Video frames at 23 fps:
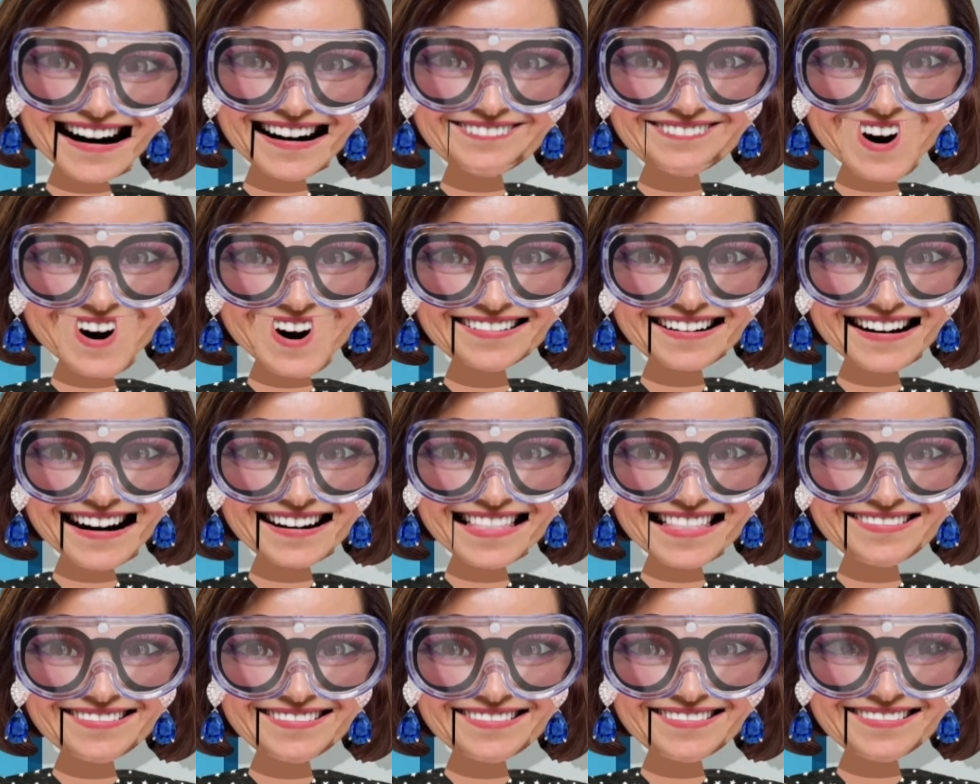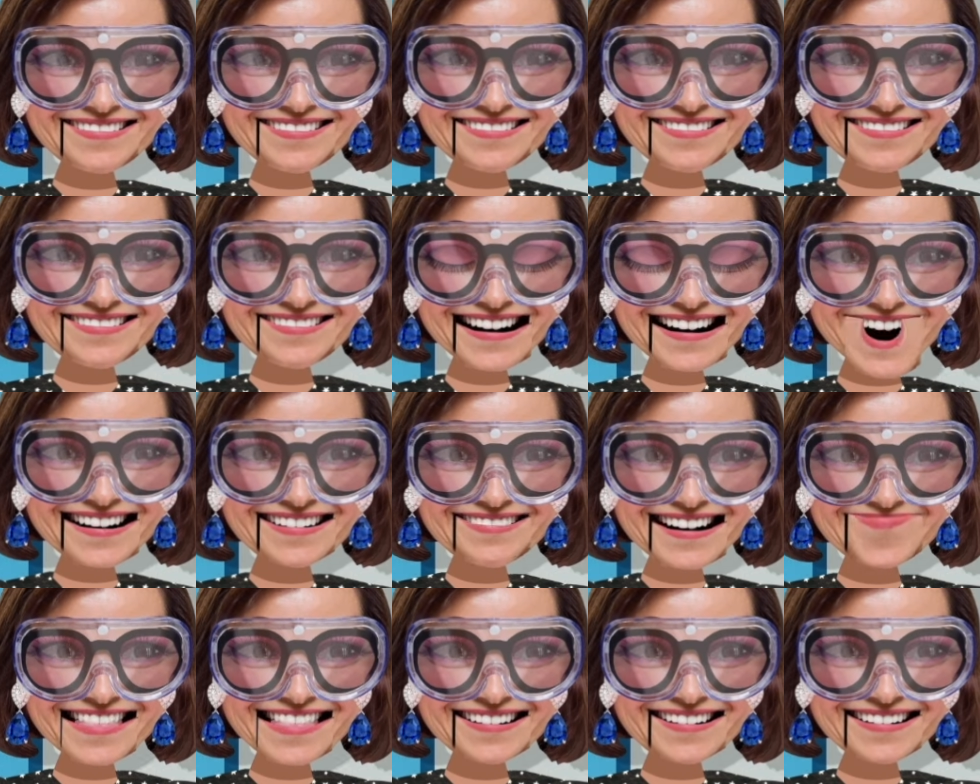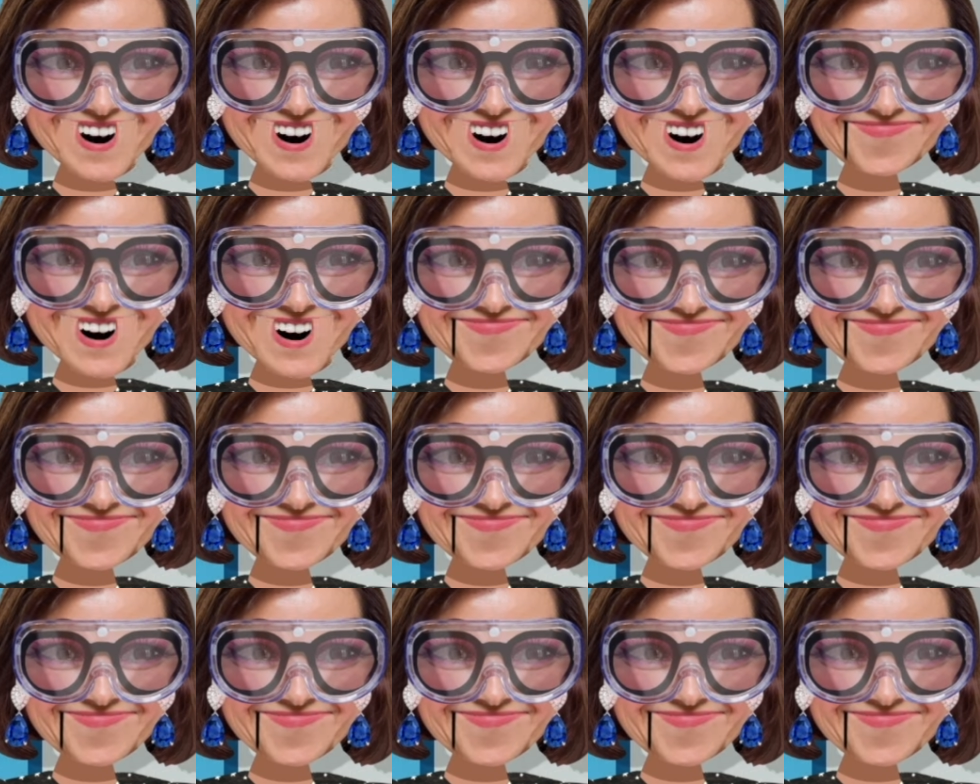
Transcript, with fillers: safety goggles. The principle of